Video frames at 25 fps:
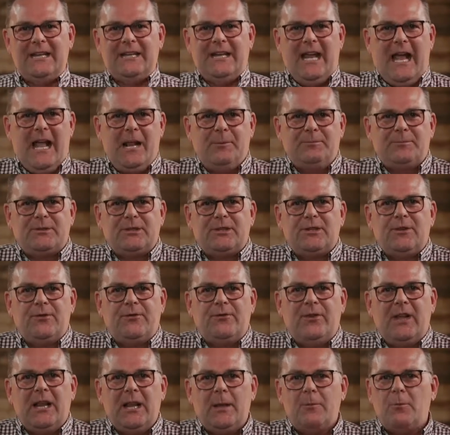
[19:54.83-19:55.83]
help to
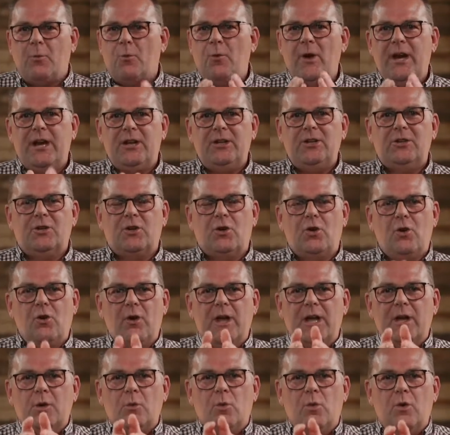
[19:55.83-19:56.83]
develop where you're
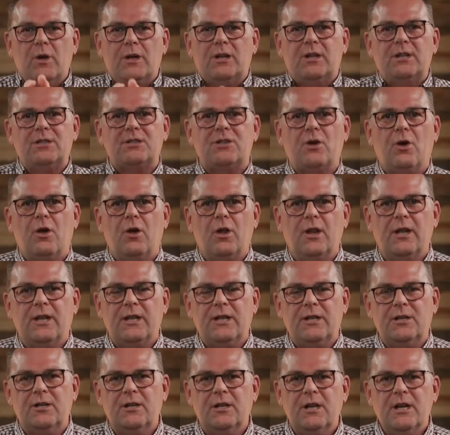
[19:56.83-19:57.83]
going and what He's
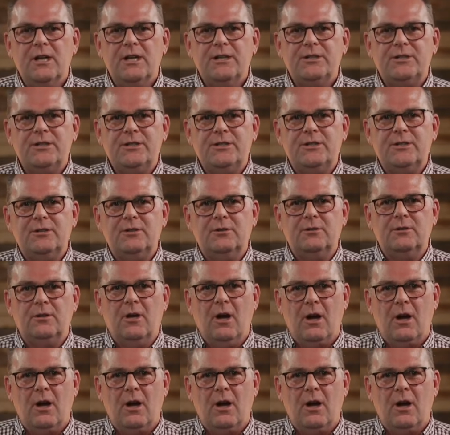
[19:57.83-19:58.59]
calling you to do.